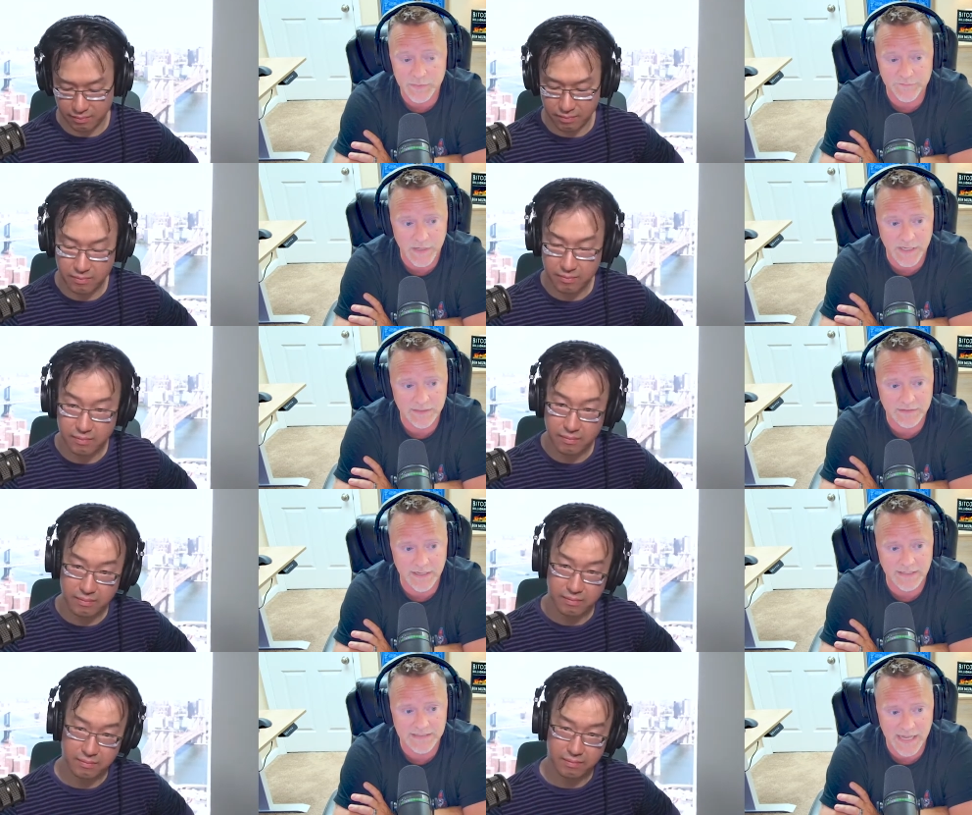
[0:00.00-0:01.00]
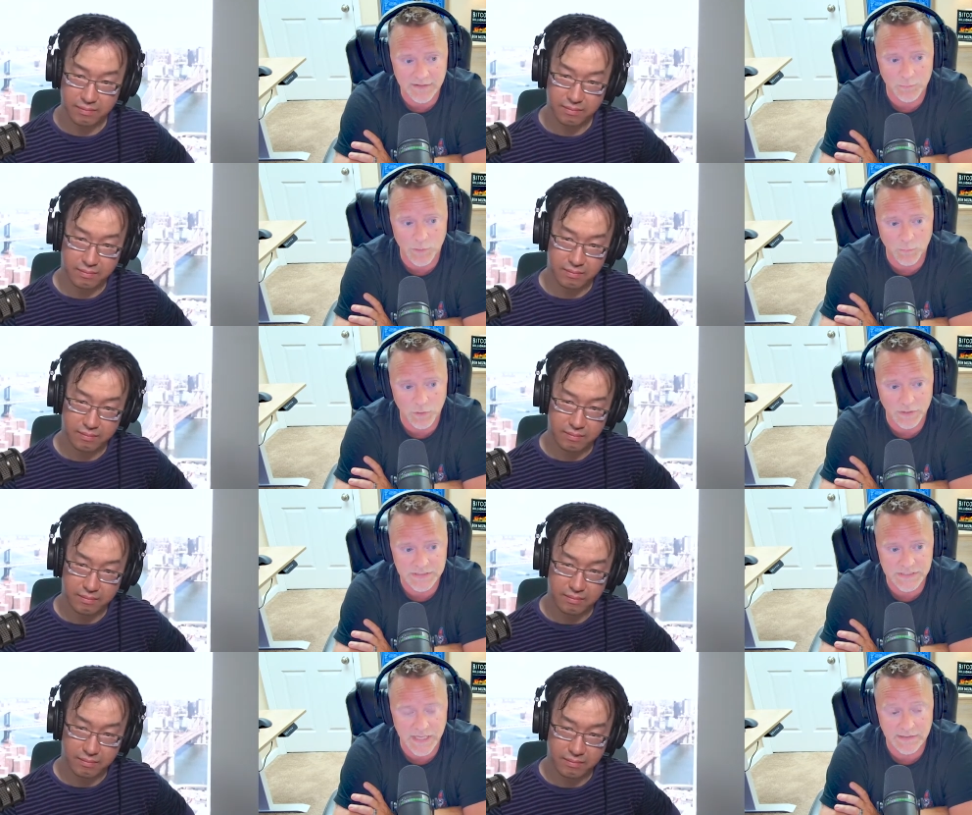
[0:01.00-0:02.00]
Speaker 1: we find exactly what
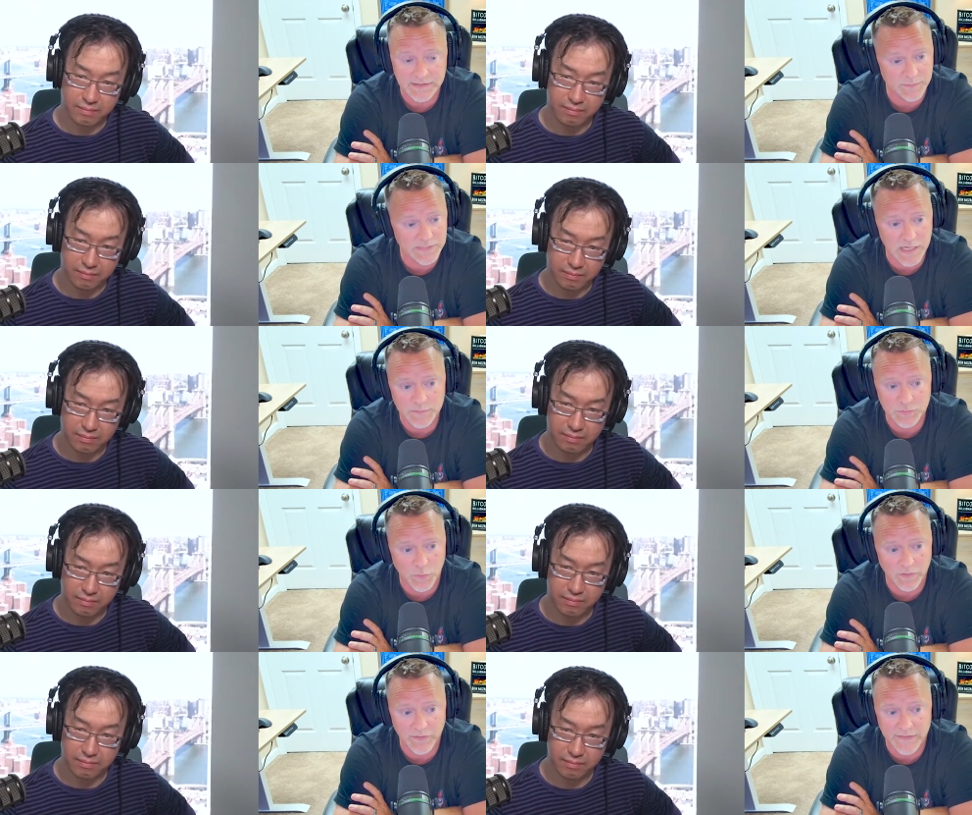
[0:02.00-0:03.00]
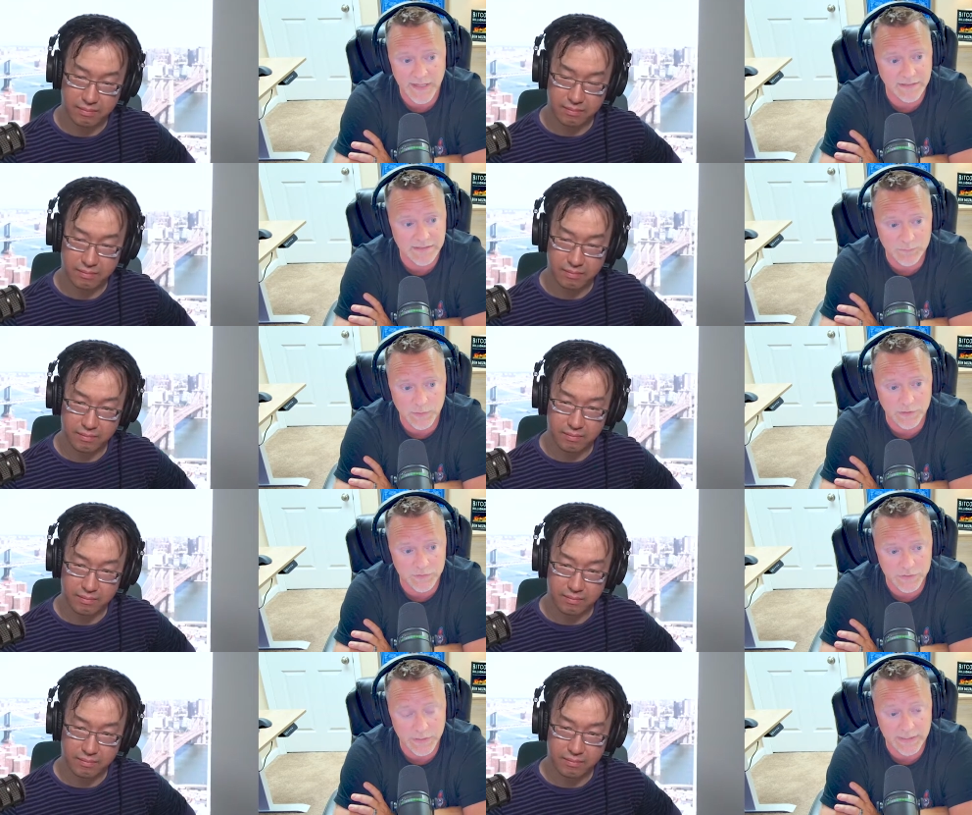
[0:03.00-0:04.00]
works, and sometimes you parlay that into what you're
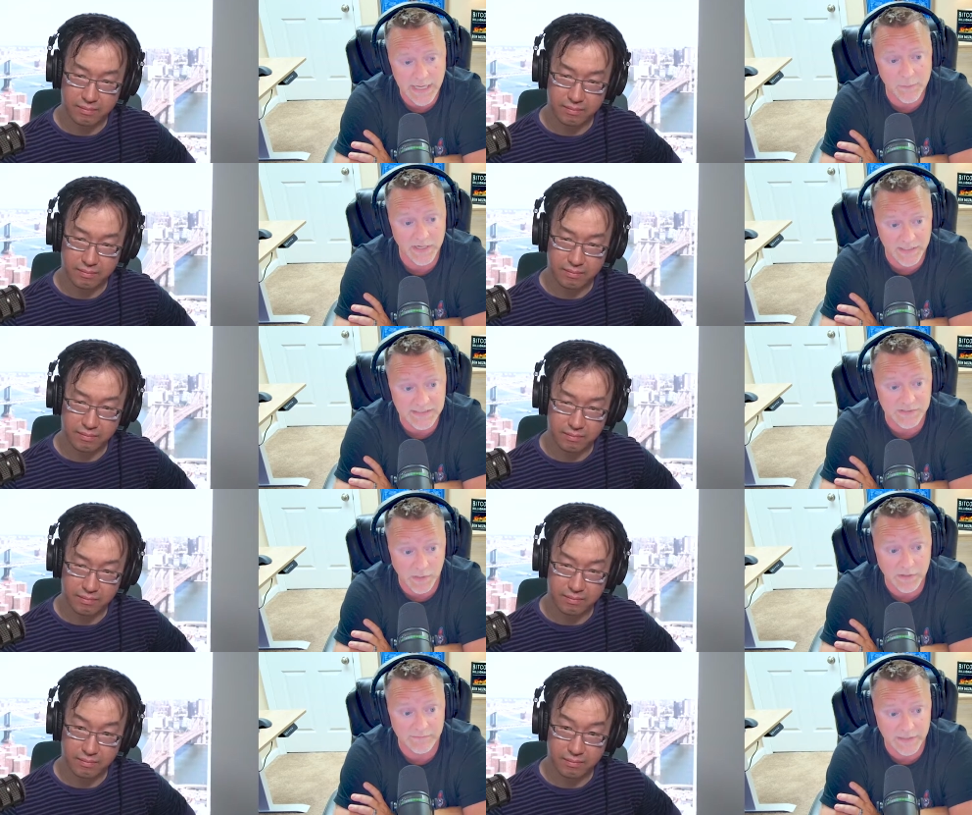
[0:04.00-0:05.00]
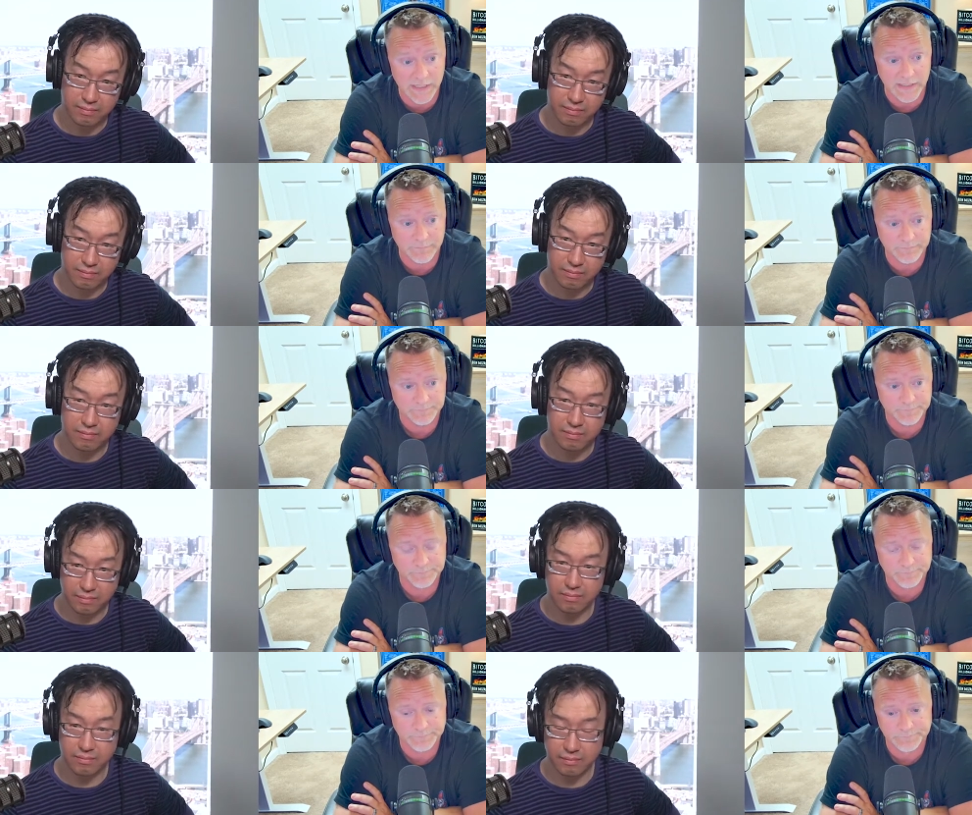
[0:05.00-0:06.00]
doing now because it's relevant again.
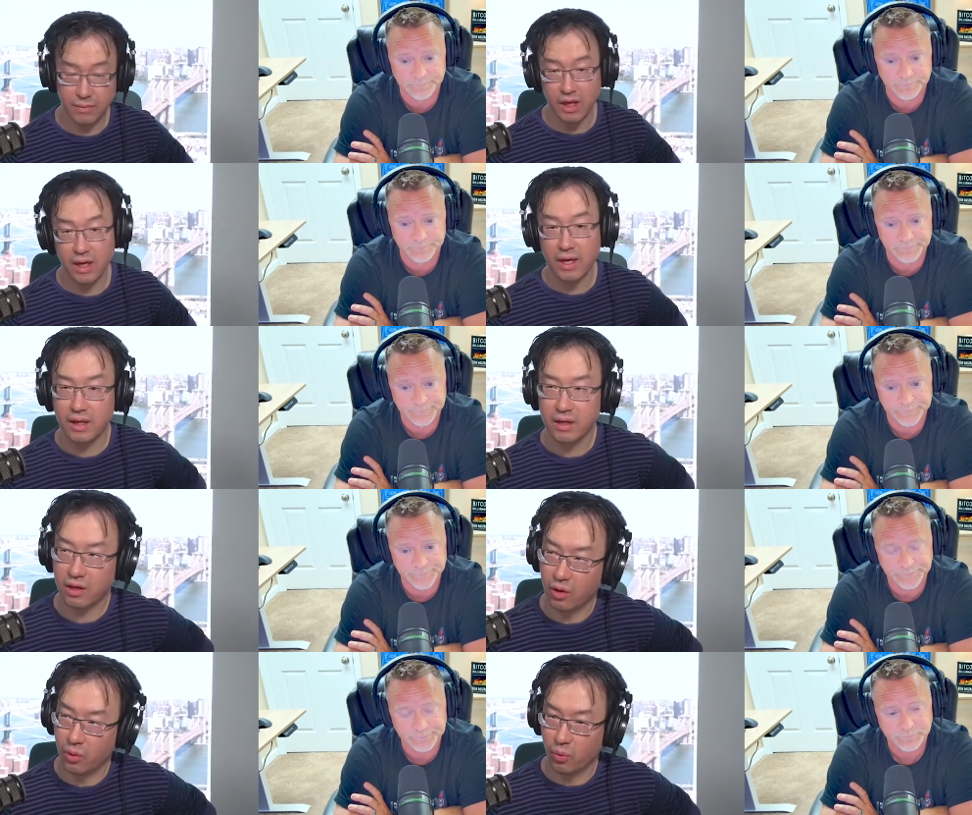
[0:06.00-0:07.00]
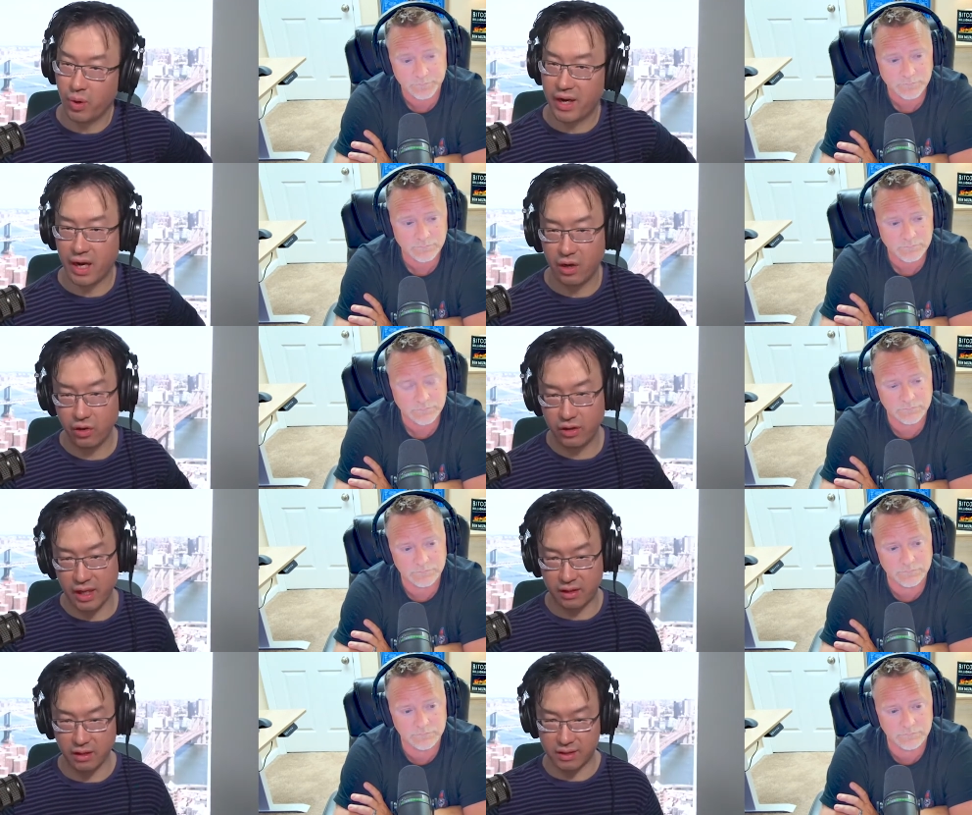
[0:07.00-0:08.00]
Speaker 2: Mm-hmm. You know, when I looked at
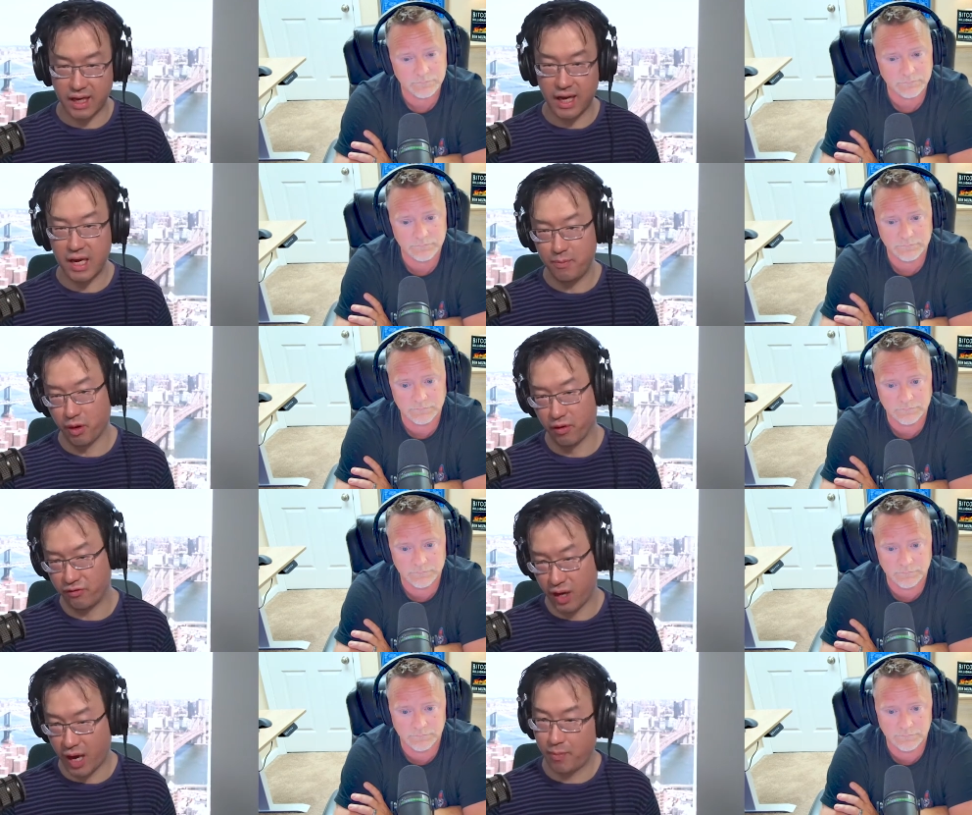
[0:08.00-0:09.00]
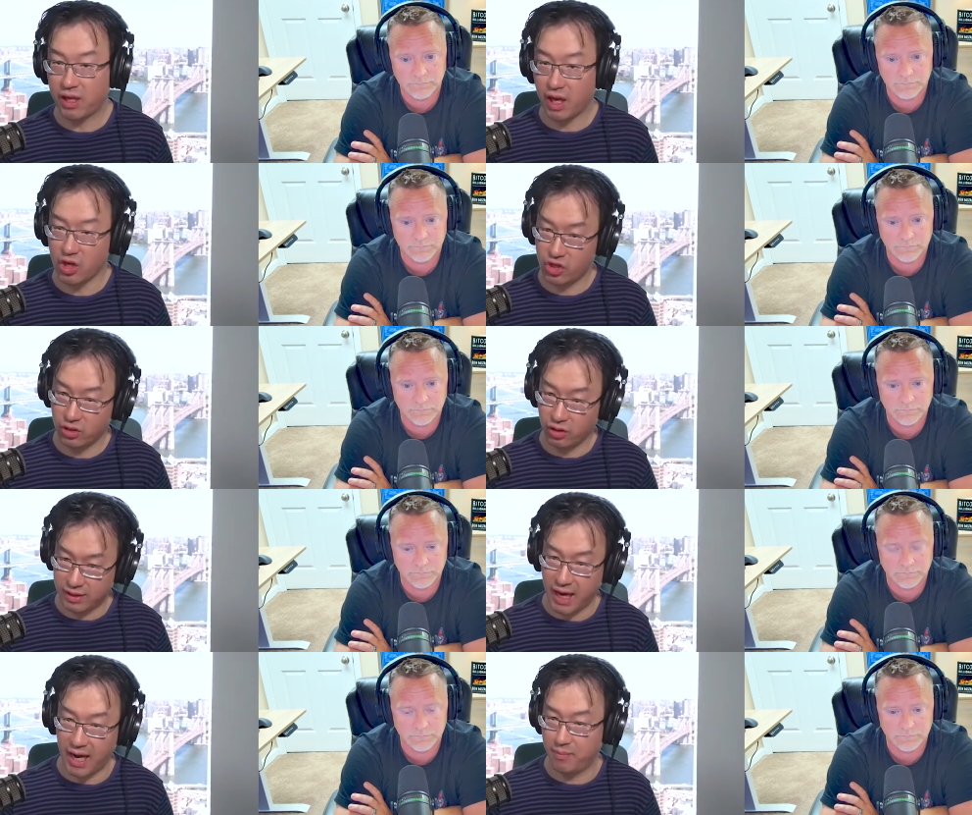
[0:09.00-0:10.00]
the type of application or
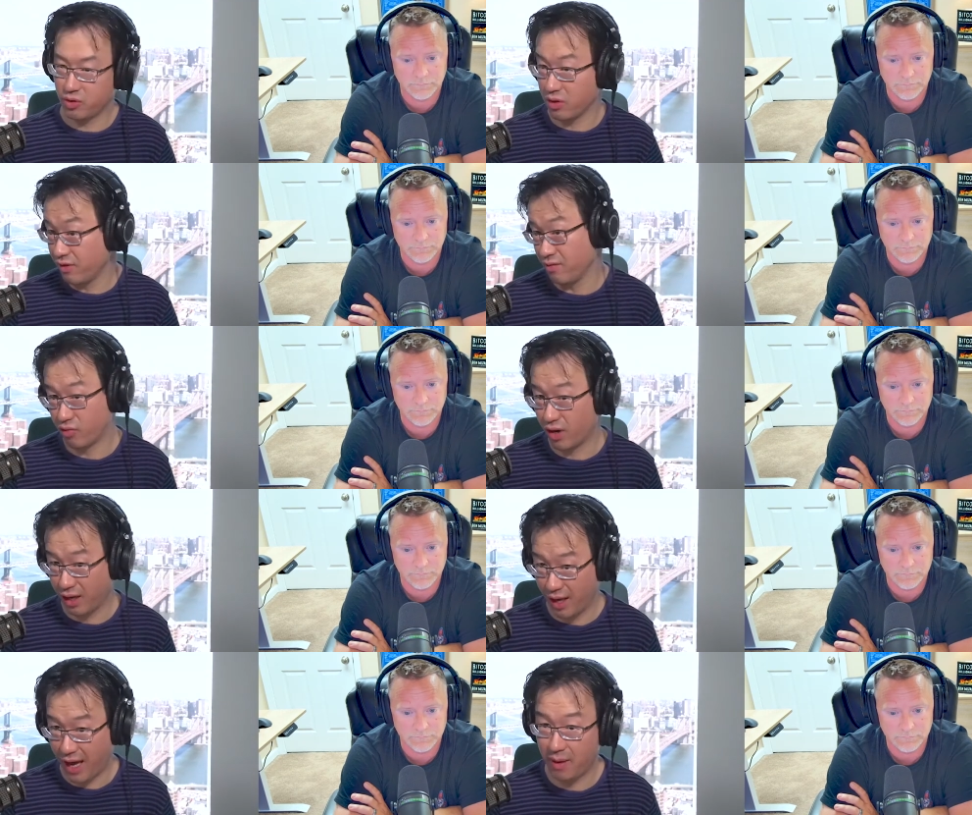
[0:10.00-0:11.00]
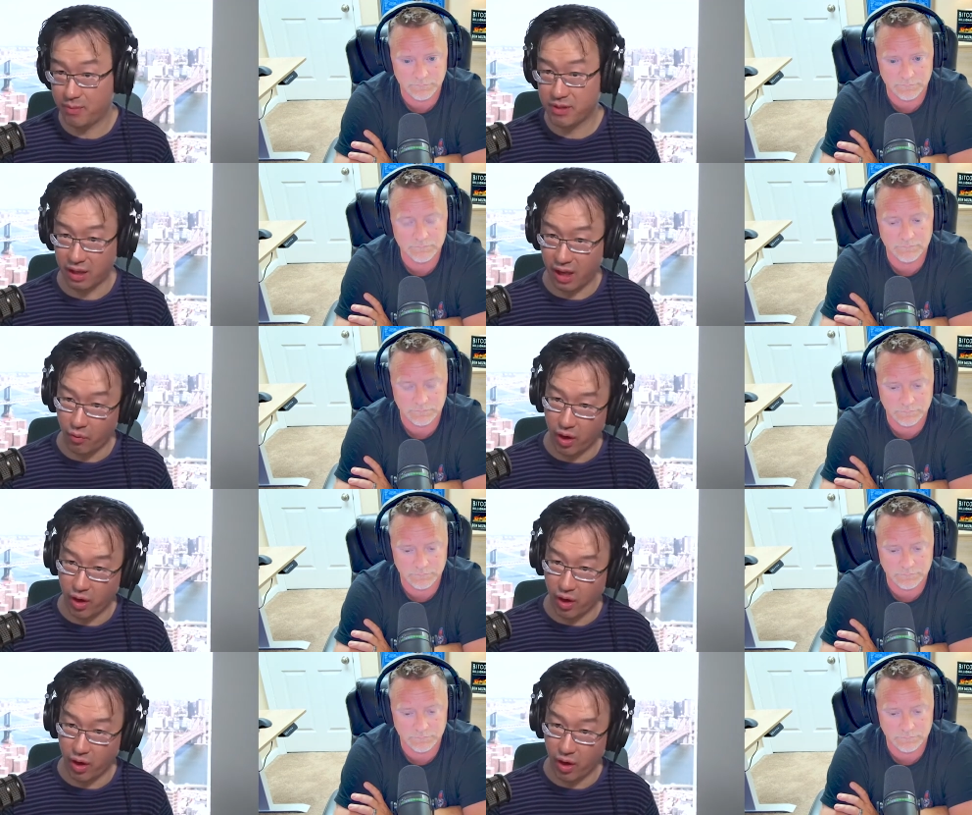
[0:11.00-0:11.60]
dApps or even regular apps that can